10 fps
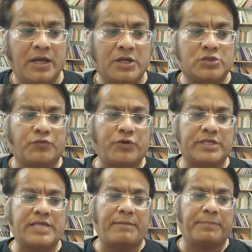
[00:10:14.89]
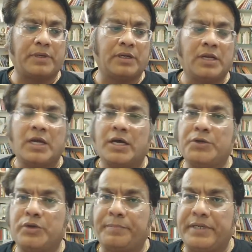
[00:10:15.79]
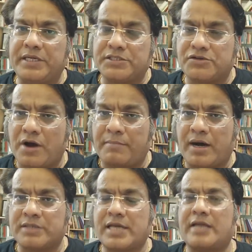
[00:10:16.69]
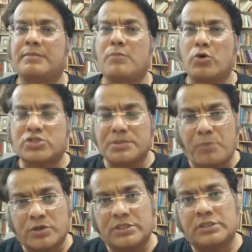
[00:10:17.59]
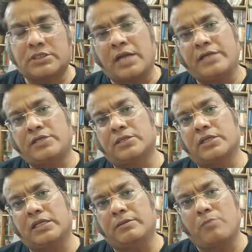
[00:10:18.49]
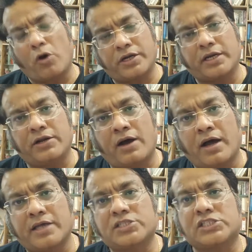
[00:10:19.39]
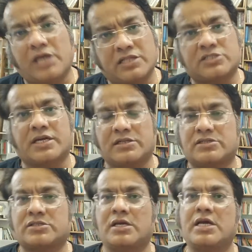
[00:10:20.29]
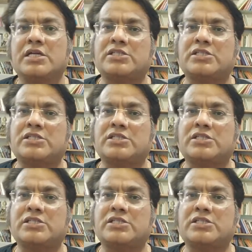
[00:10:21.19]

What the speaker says: So for example, Euripides dramas, and the most important writer in modern era is Charles Dickens.